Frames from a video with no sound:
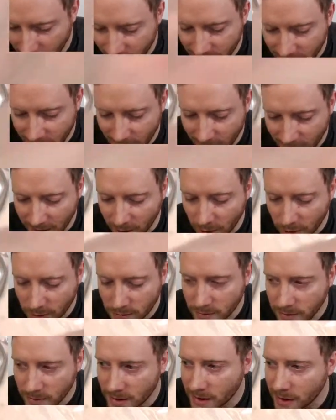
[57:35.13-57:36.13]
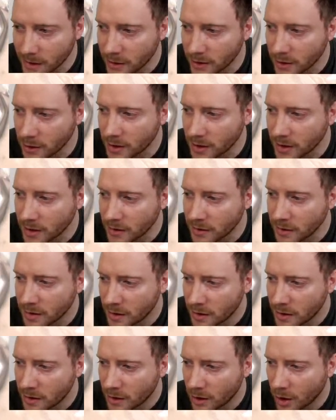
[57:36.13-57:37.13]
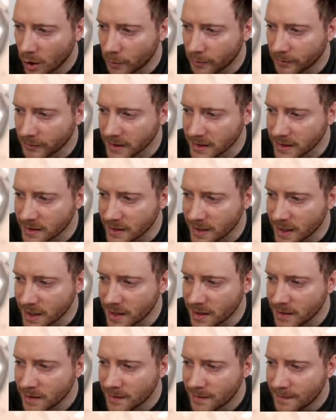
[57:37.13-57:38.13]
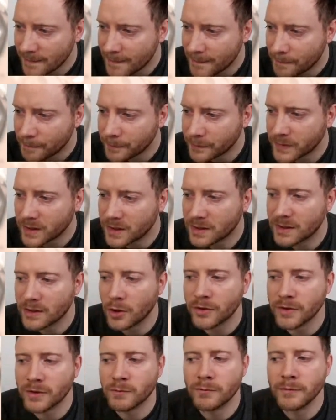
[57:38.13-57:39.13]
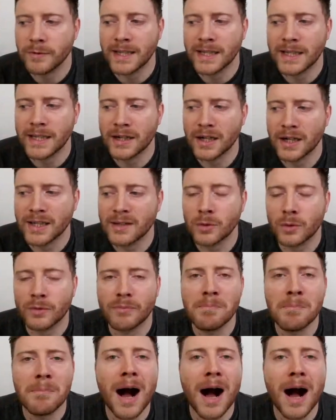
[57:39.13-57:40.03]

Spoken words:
where is it? There you go. See, look, you can hopefully see it. It's got this really nice sort of